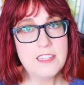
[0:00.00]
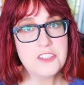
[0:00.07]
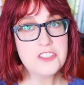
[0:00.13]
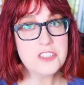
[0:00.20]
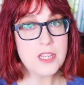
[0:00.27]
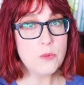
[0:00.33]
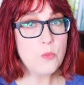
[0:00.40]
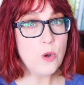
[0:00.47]

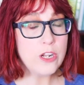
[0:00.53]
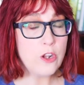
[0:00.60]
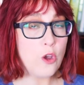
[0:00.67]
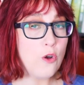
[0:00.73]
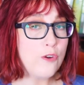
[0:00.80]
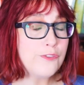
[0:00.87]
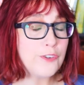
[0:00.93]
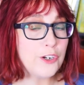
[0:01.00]
someone
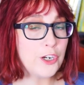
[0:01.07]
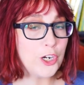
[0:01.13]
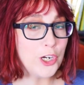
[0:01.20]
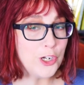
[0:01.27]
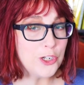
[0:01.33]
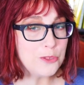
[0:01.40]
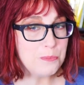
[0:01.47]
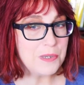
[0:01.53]

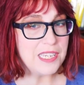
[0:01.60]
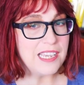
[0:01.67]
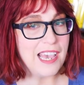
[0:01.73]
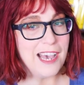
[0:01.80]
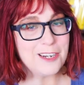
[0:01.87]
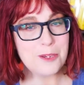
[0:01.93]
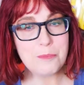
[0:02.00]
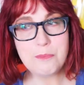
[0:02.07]
overheard me
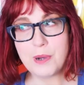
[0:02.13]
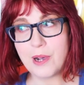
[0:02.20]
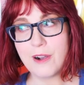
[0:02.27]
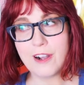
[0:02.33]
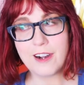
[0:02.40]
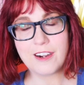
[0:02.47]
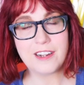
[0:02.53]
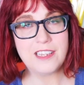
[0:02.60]
at a
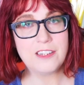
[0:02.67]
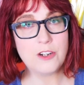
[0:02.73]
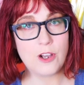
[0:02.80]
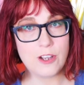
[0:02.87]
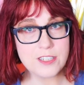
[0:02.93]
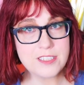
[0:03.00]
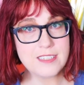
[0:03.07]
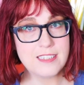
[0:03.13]
bar in
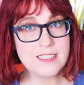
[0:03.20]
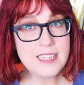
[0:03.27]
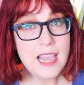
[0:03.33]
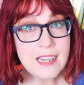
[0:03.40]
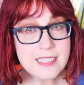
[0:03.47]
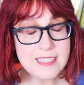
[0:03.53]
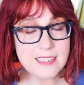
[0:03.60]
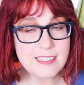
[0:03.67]
Austin,
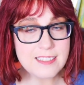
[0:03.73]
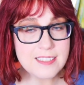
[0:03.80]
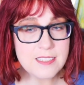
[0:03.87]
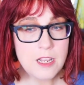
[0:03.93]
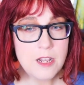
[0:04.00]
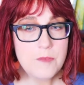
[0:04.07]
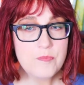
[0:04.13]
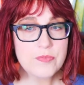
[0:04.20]
Texas,